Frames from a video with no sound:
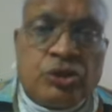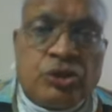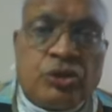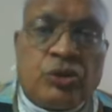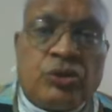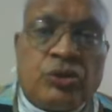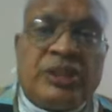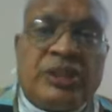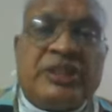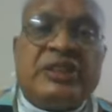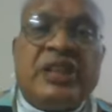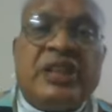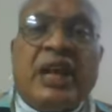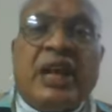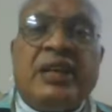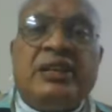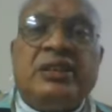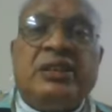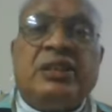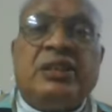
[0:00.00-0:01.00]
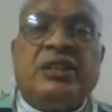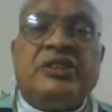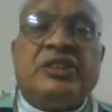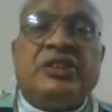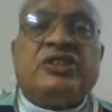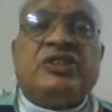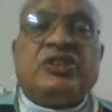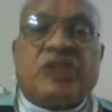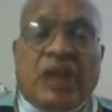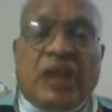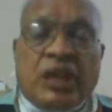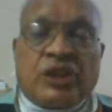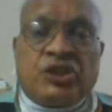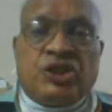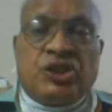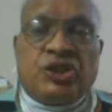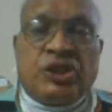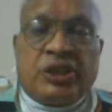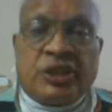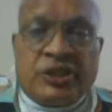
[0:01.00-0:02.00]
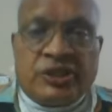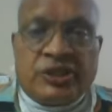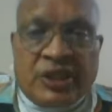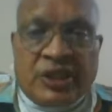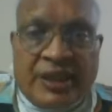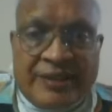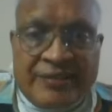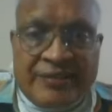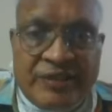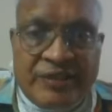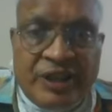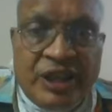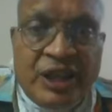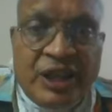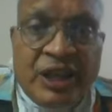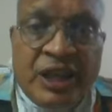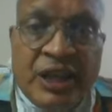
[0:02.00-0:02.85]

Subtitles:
So design is a structure itself.